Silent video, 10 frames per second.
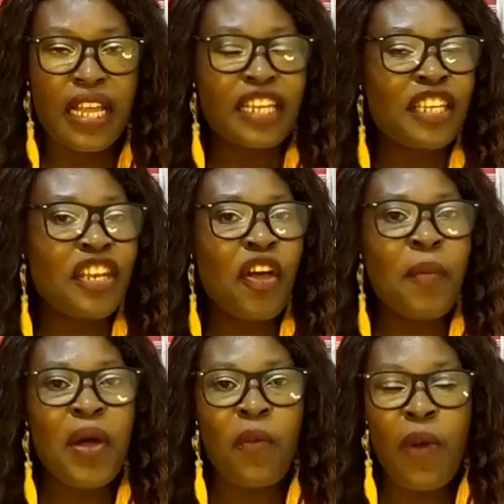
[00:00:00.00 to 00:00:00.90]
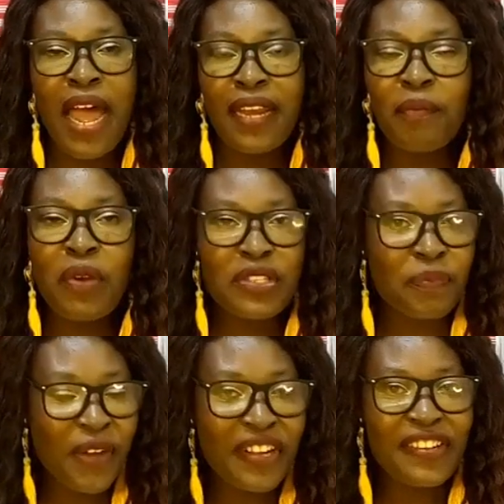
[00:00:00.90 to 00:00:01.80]
The number one most
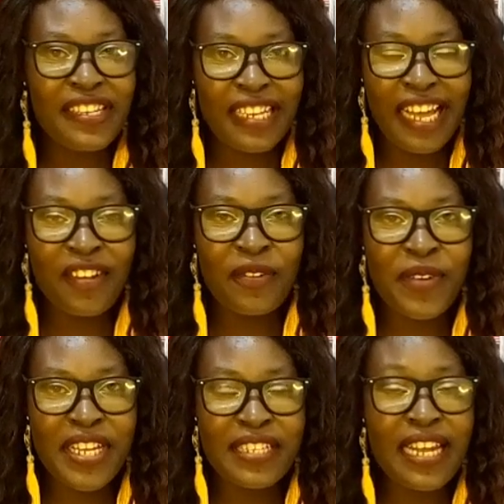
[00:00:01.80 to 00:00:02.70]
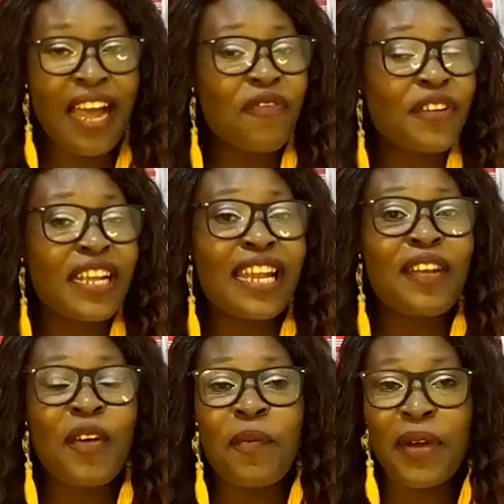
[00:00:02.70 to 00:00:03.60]
spoken language,
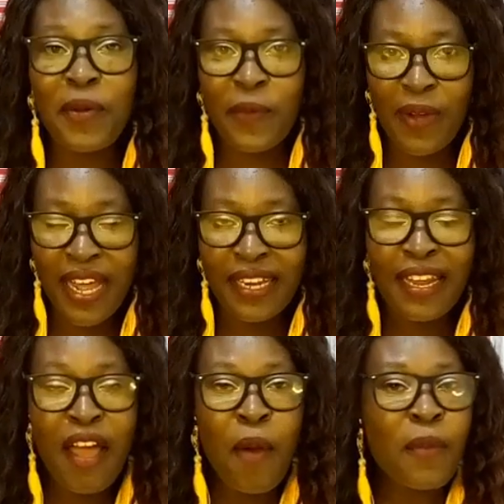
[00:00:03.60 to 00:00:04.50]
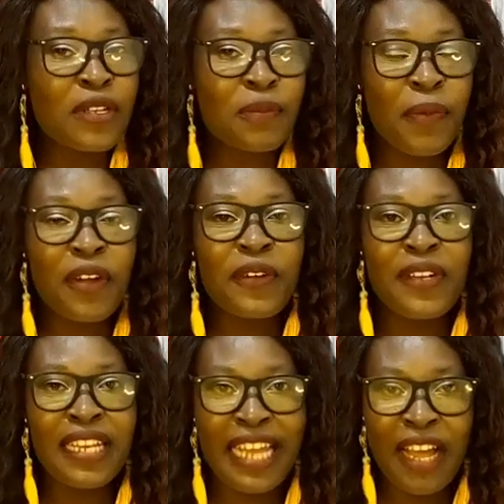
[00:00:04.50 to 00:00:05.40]
African number one most
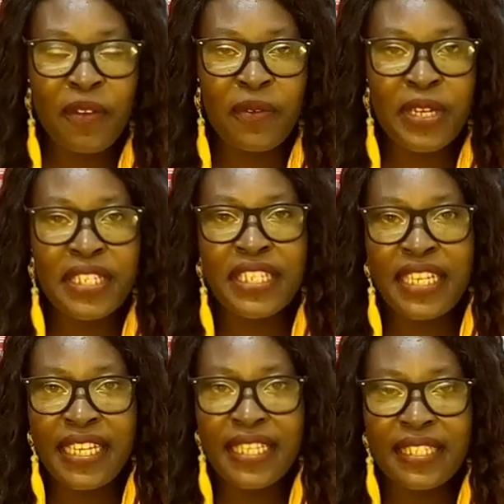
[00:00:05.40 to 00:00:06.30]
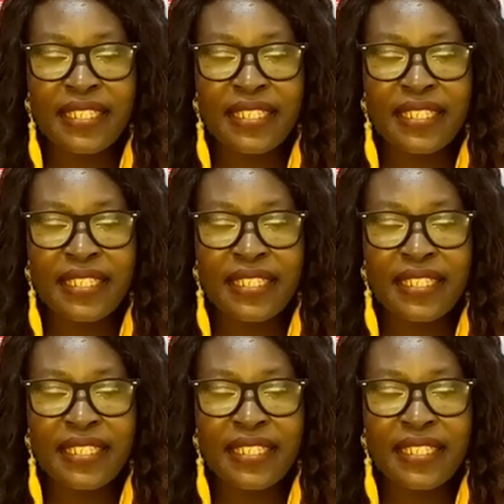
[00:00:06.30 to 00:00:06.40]
spoken language, is